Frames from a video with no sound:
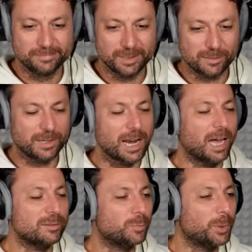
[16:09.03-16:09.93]
there's an
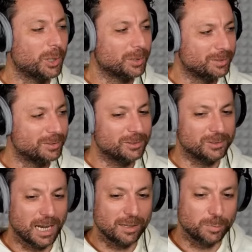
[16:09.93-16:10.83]
iceberg,
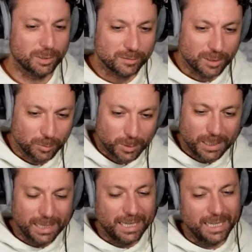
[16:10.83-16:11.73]
the iceberg's tip.
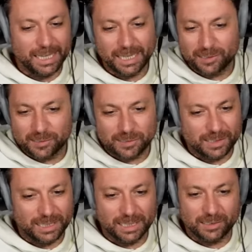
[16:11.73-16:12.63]
It's
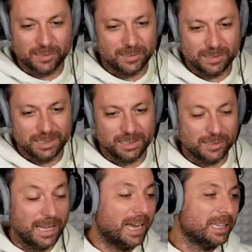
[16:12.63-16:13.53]

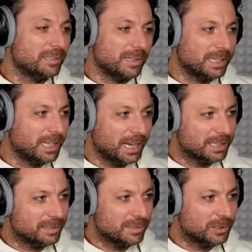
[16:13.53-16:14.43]
that, it's like that.
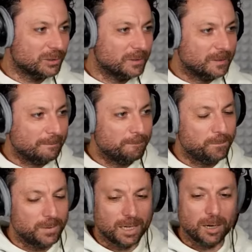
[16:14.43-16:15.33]
So
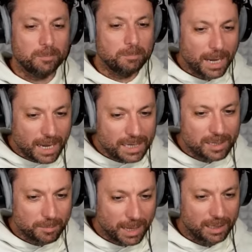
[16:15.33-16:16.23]
there are
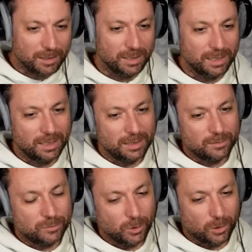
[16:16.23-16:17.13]
many
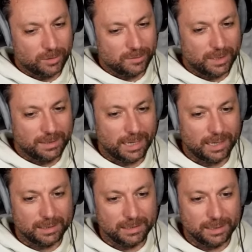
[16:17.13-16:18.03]
stories that
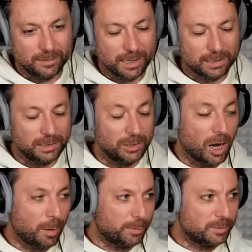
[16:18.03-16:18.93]
tell exactly the
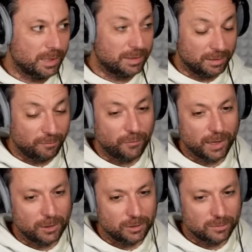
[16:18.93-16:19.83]
opposite, and the
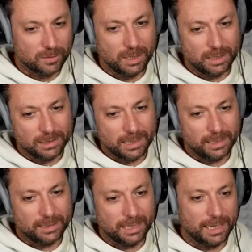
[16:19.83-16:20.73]
failures
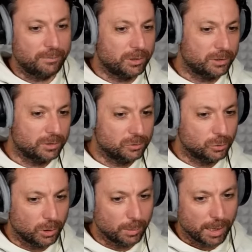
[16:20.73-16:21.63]
they never
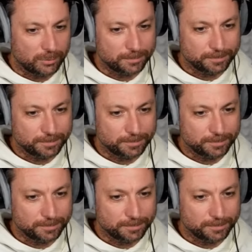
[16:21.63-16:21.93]
talk about.